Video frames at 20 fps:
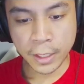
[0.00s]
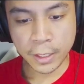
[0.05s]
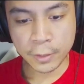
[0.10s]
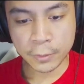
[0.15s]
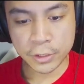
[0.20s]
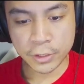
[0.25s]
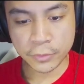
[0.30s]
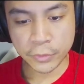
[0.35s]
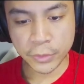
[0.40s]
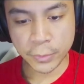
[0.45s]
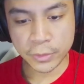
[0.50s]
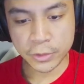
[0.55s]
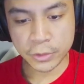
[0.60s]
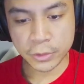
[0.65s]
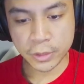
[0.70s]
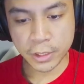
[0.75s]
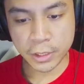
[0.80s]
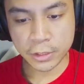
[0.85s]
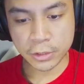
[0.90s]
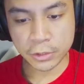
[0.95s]
reshuffle them into
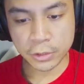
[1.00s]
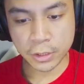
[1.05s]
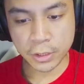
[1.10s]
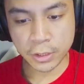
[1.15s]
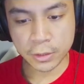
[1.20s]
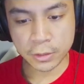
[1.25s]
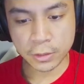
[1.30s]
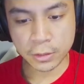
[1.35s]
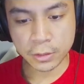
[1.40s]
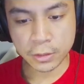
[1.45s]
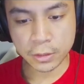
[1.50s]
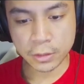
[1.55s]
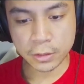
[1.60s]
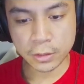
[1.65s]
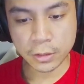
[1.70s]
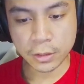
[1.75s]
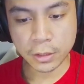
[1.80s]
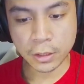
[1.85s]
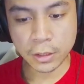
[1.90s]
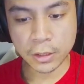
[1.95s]
the deck, then draw
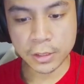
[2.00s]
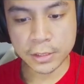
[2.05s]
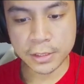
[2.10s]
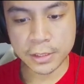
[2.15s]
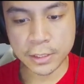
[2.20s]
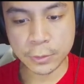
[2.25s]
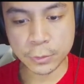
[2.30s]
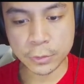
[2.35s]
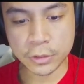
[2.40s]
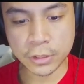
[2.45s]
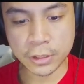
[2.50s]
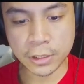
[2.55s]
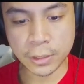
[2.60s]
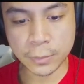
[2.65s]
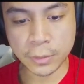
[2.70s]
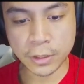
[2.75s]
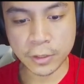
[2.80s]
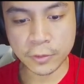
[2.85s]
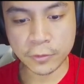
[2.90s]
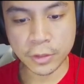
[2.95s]
cards equal to the
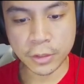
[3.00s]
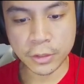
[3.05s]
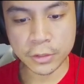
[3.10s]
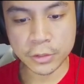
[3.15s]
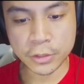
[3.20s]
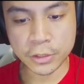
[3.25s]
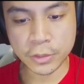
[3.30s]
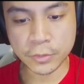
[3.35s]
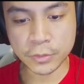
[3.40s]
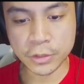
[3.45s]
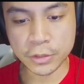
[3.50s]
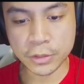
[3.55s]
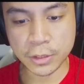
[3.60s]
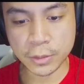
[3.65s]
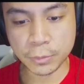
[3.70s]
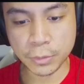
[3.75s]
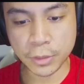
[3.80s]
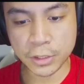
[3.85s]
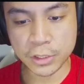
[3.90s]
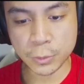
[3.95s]
number of cards you shuffled in the deck
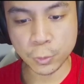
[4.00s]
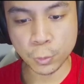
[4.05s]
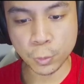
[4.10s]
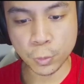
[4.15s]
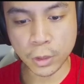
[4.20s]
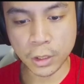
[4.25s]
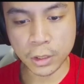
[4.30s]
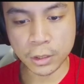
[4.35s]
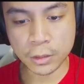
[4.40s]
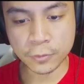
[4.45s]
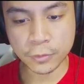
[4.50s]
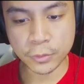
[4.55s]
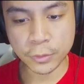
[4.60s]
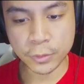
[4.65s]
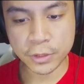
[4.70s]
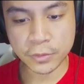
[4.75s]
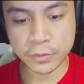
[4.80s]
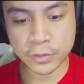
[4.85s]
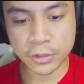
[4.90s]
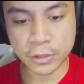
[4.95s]
plus 1. For the
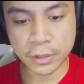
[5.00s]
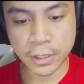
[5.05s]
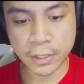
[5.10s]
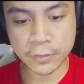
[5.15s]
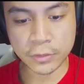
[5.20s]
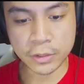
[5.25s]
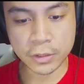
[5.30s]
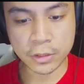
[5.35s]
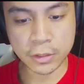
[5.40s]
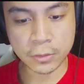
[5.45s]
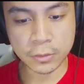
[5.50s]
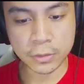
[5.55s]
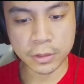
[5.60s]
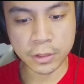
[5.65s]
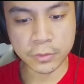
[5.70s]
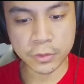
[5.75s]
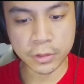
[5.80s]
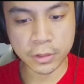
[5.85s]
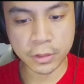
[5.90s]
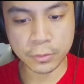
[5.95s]
rest of this turn after this card
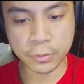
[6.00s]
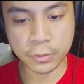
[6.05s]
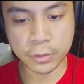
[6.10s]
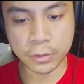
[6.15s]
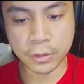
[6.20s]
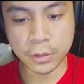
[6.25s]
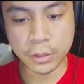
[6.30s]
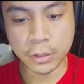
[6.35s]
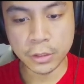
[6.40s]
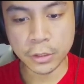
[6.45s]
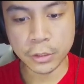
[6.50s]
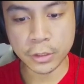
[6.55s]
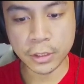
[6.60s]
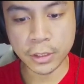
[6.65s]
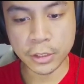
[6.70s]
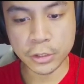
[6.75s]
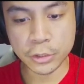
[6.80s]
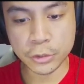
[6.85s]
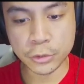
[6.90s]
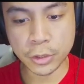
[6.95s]
resolves, you
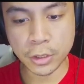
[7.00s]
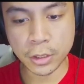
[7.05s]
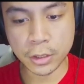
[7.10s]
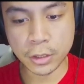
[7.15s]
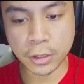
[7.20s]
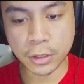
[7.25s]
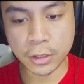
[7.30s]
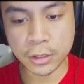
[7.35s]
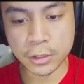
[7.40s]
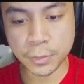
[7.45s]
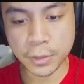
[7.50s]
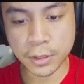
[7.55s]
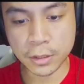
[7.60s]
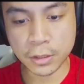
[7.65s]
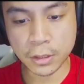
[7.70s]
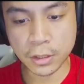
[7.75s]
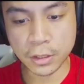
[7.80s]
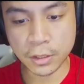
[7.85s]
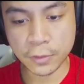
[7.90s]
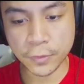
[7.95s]
cannot draw cards by a
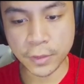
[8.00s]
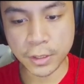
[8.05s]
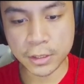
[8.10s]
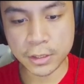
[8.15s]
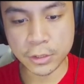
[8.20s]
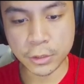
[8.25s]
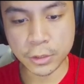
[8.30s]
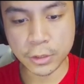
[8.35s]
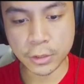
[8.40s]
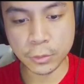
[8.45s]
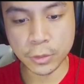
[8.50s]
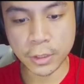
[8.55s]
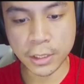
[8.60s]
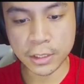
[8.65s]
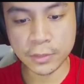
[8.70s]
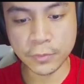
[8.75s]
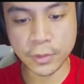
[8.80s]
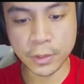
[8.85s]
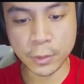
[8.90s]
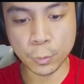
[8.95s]
card effect, so you can only
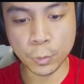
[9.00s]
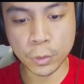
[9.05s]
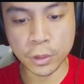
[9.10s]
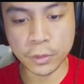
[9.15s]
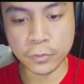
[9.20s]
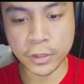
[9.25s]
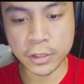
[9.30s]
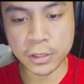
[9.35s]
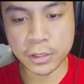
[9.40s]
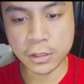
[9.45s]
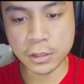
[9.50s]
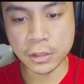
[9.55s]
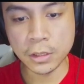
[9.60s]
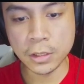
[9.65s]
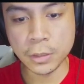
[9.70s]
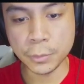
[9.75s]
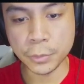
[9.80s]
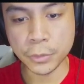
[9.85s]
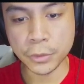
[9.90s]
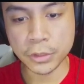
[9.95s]
activate one of these
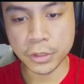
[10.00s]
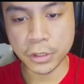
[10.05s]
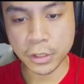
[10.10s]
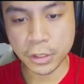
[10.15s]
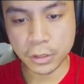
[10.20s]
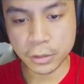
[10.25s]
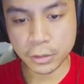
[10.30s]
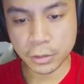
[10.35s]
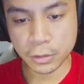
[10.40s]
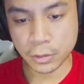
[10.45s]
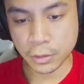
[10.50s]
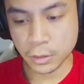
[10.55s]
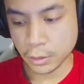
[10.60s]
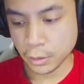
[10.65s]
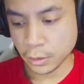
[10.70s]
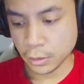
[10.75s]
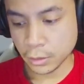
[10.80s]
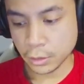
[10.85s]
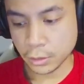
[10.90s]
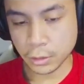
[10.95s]
per turn.
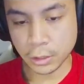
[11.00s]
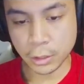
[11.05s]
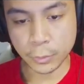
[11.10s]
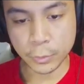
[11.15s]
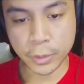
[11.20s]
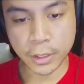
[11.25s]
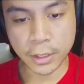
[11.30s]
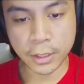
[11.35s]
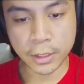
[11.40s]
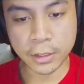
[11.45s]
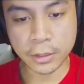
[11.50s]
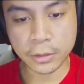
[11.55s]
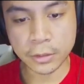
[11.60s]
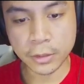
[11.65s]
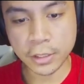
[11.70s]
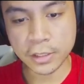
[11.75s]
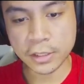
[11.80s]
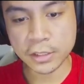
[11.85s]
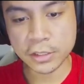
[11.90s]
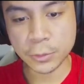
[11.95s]
Alright, we got another
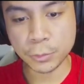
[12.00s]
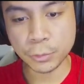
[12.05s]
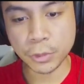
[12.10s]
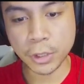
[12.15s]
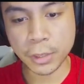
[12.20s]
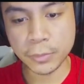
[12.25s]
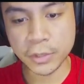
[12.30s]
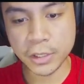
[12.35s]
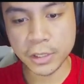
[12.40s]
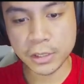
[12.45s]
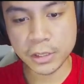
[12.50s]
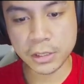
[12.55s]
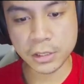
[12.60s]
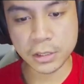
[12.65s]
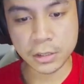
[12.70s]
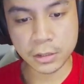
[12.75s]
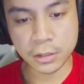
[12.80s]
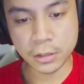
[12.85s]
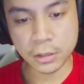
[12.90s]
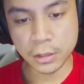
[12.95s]
Ignister
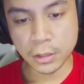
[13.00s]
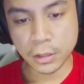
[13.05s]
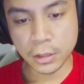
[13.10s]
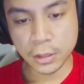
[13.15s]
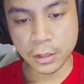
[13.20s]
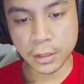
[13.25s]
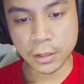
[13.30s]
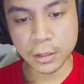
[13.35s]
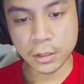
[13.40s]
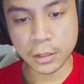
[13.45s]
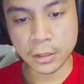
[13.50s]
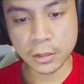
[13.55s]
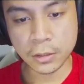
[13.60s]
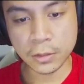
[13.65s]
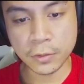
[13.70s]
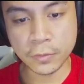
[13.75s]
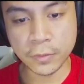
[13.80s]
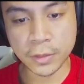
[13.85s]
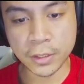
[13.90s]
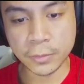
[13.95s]
Prominence,
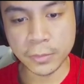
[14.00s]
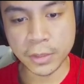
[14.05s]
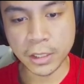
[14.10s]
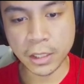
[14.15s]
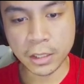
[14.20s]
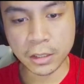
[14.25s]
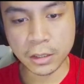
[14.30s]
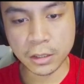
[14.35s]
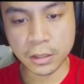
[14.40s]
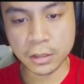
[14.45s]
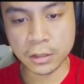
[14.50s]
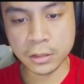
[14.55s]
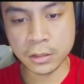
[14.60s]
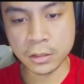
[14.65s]
another Venominaga,